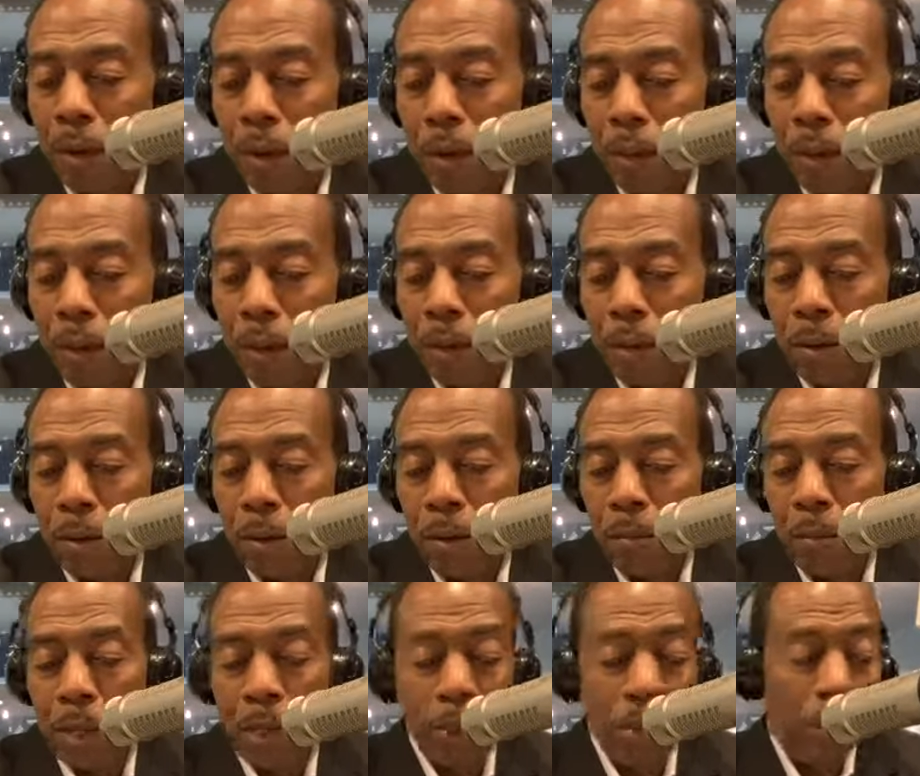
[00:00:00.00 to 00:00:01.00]
We are on a
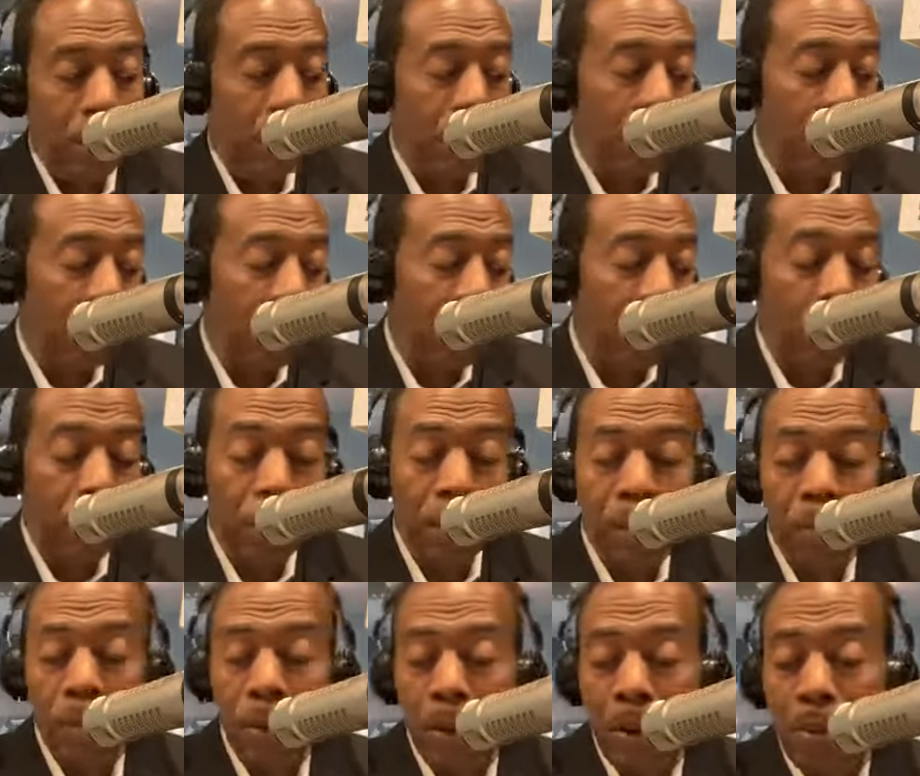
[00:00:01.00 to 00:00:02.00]
mission. We
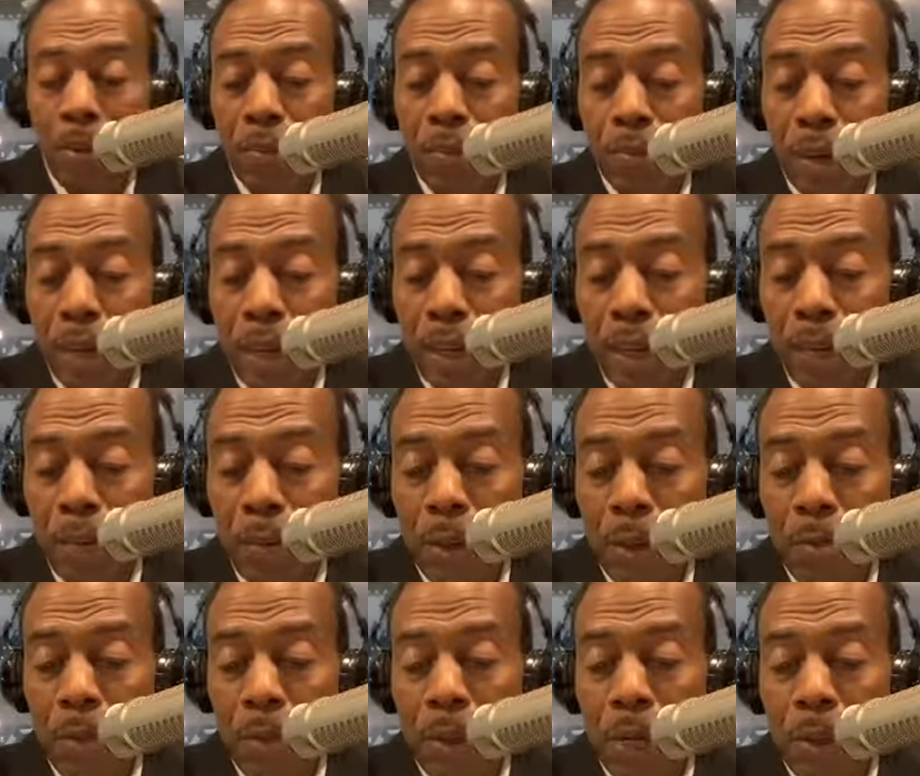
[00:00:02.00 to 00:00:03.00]
come here every Friday. We
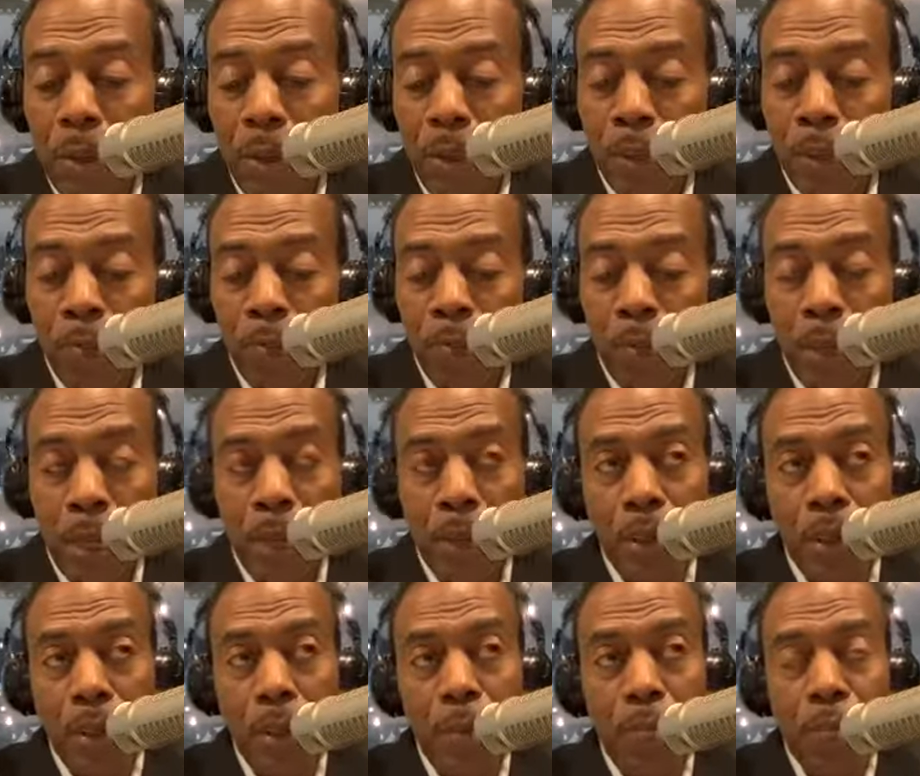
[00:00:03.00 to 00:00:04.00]
bring you this
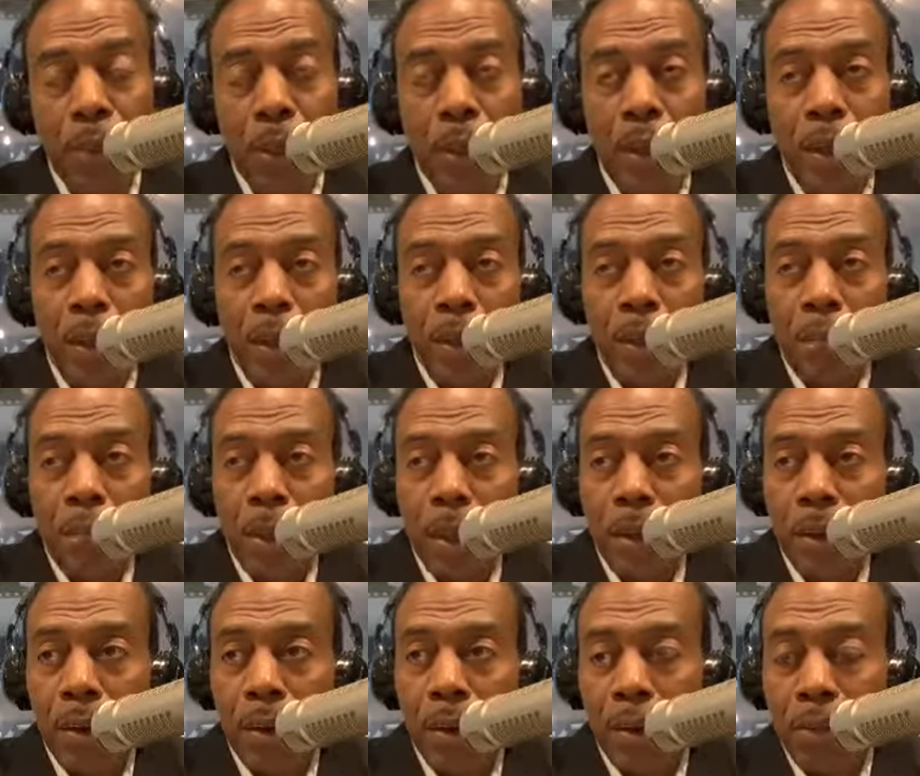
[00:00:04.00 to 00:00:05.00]
information
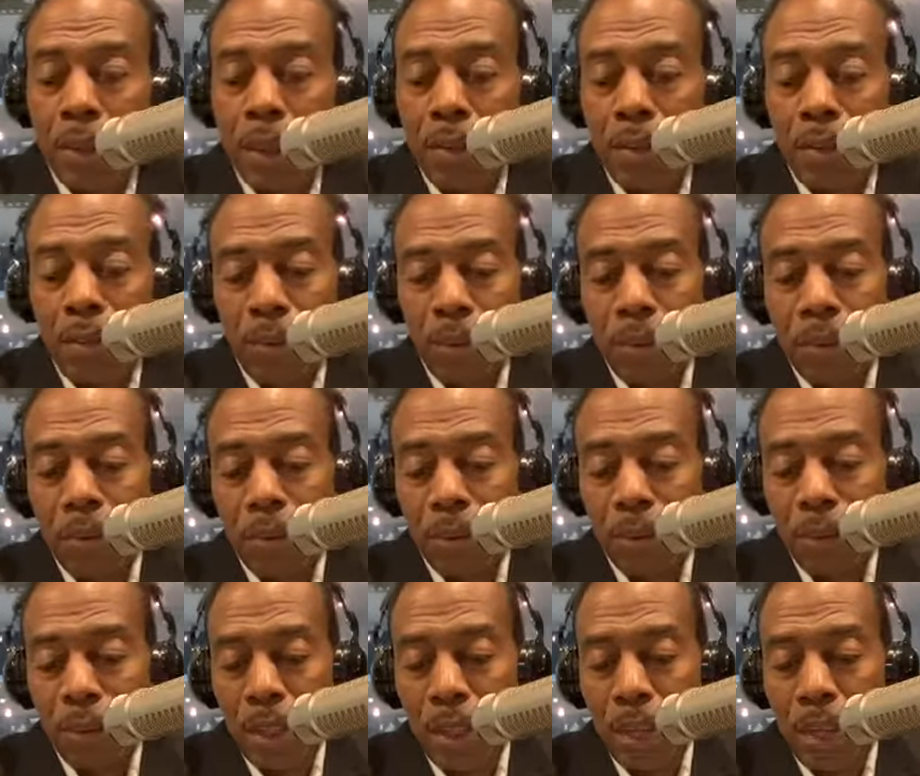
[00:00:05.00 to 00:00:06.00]
because as the song
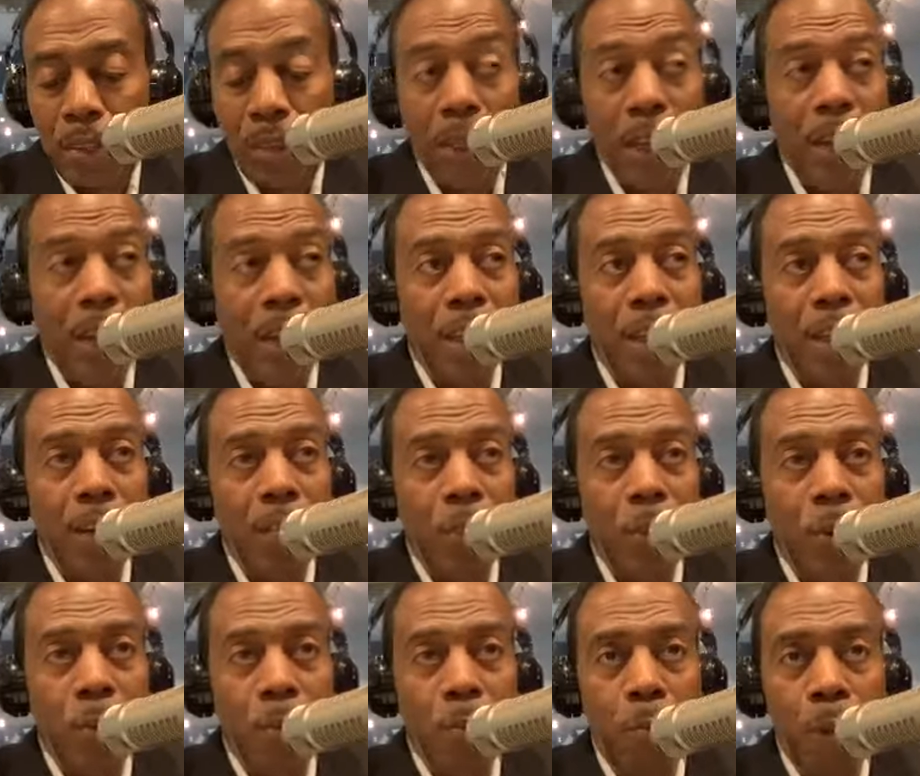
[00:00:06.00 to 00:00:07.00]
says, you got to give
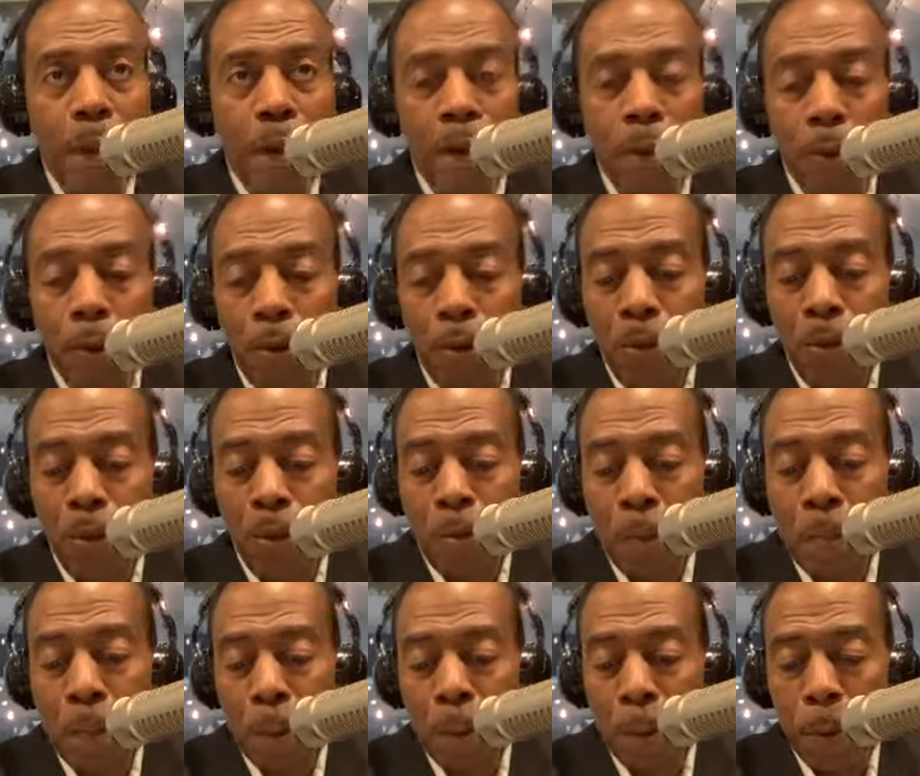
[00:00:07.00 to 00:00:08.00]
more power to the
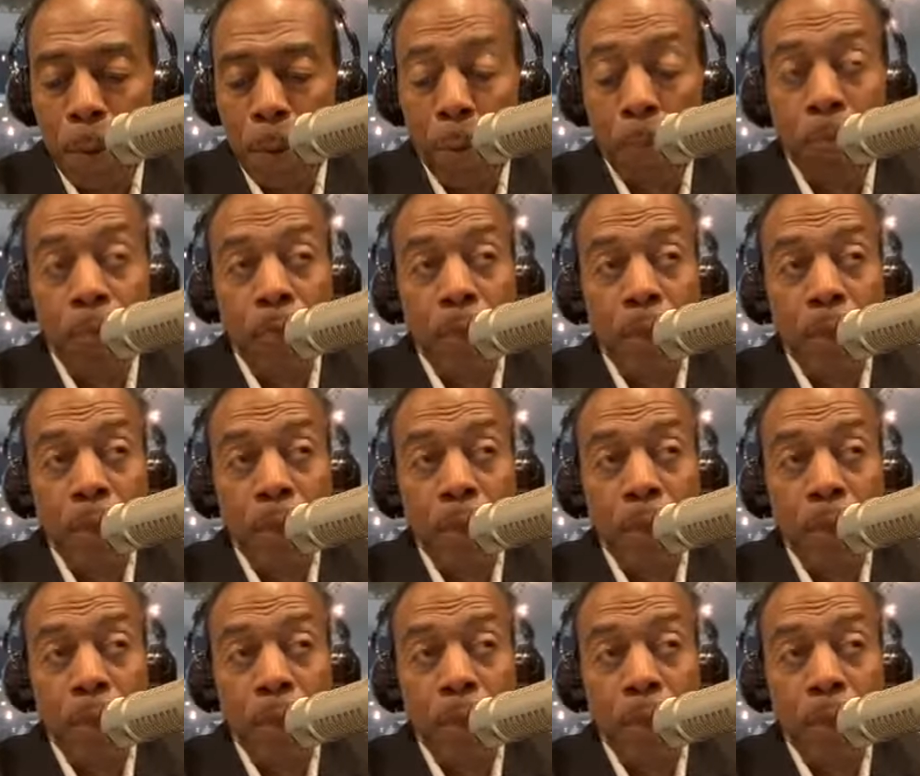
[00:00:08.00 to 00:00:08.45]
people.